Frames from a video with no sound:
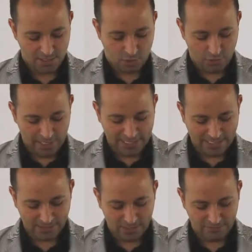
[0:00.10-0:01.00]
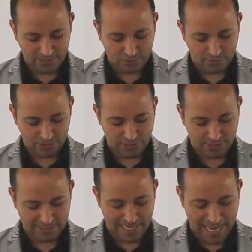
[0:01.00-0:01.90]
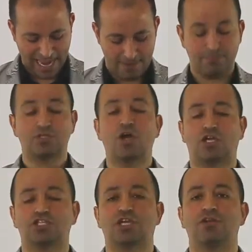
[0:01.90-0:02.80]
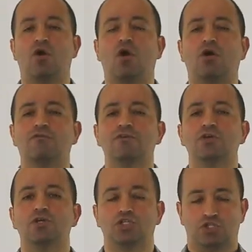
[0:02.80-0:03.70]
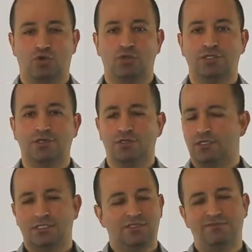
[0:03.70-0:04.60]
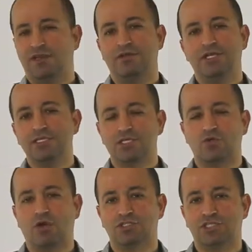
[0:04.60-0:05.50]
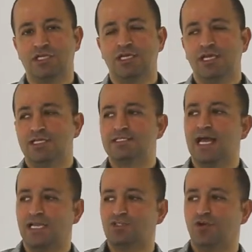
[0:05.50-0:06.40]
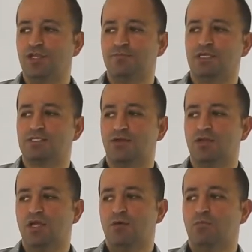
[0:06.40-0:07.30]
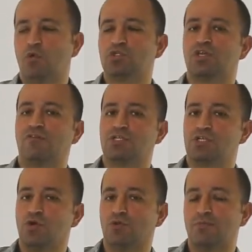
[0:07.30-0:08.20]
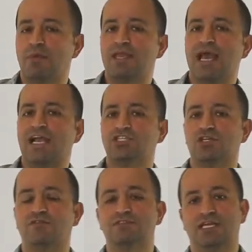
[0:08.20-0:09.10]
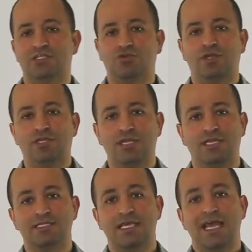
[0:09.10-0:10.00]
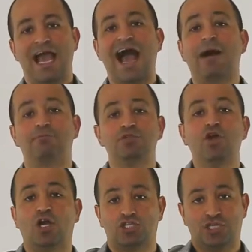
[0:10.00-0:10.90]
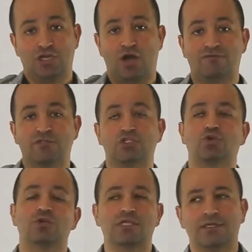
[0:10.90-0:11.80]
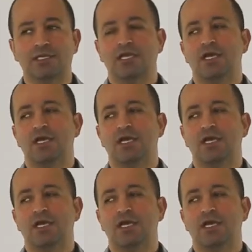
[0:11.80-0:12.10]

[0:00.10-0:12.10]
The correct answer of this question is abduction of shoulder. It's a very easy question. Deltoid muscle, most of us know the main action of deltoid is abduction of the shoulder.